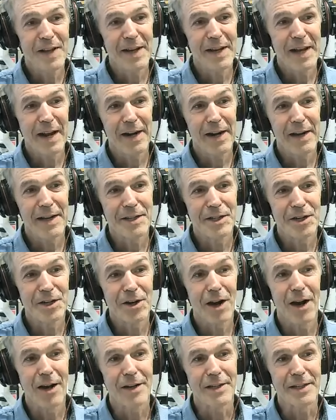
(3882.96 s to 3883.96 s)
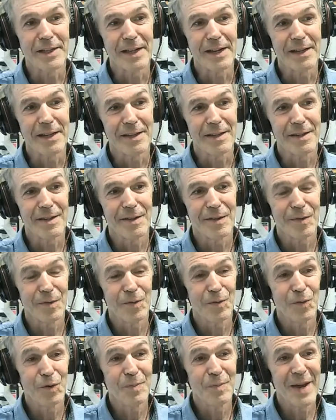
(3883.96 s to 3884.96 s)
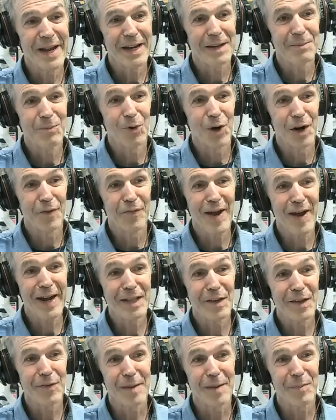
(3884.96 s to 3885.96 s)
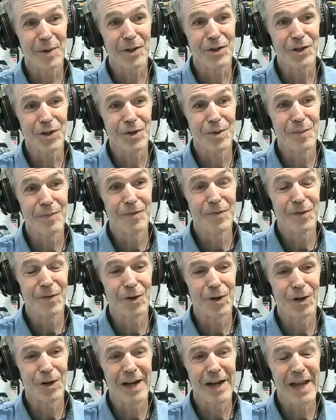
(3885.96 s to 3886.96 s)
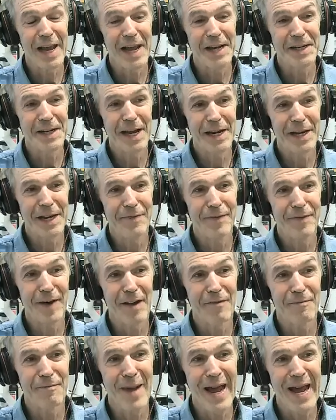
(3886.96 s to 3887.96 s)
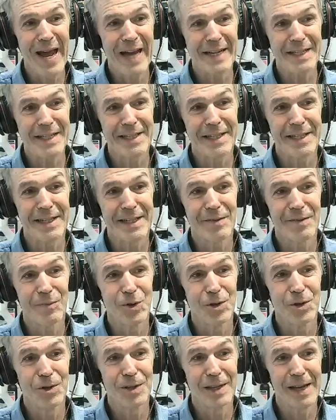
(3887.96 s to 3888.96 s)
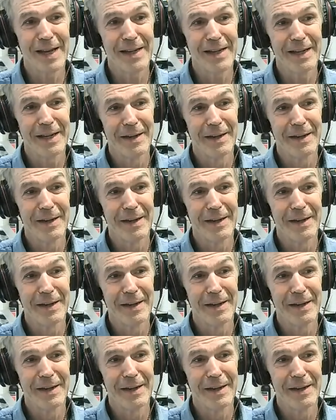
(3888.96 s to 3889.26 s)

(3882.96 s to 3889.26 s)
they carry a charge, that would make it more effective, I presume, for N95 masks, would you think? Mm